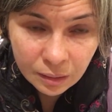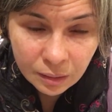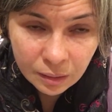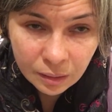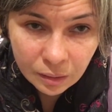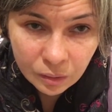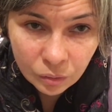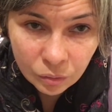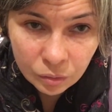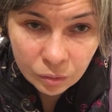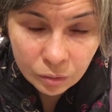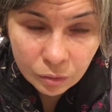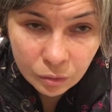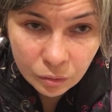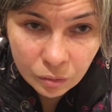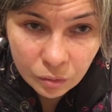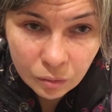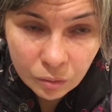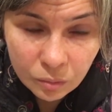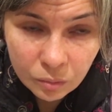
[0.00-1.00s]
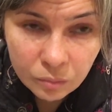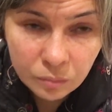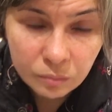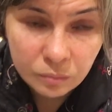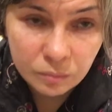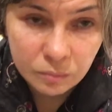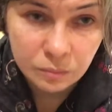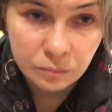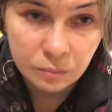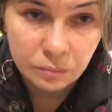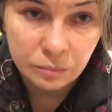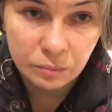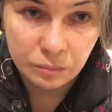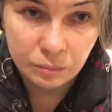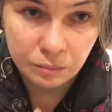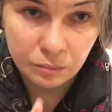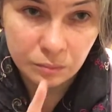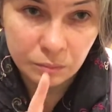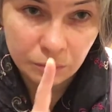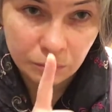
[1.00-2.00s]
gonna grow
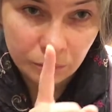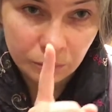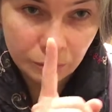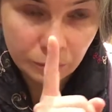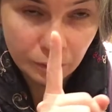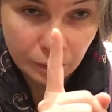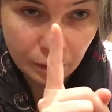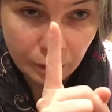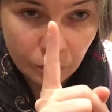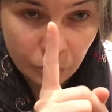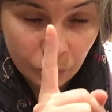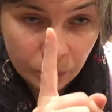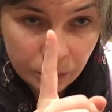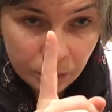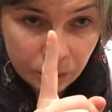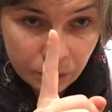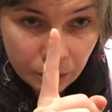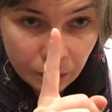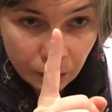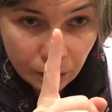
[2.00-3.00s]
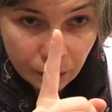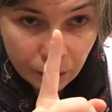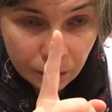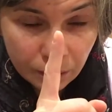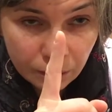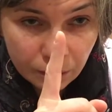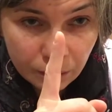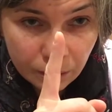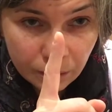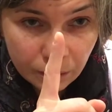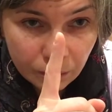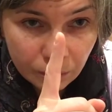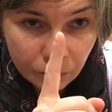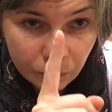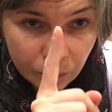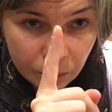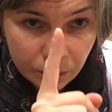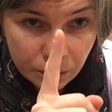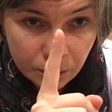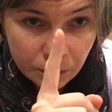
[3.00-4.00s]
like one stick
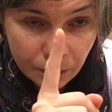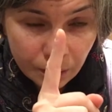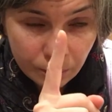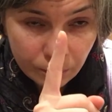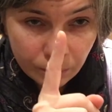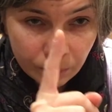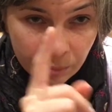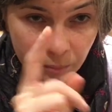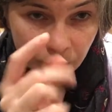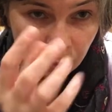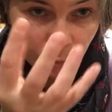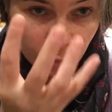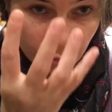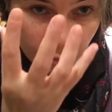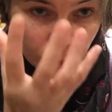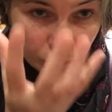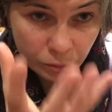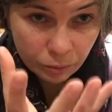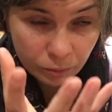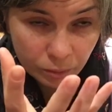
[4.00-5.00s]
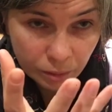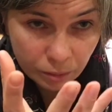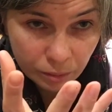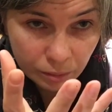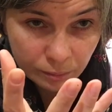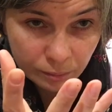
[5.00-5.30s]
one stem one flower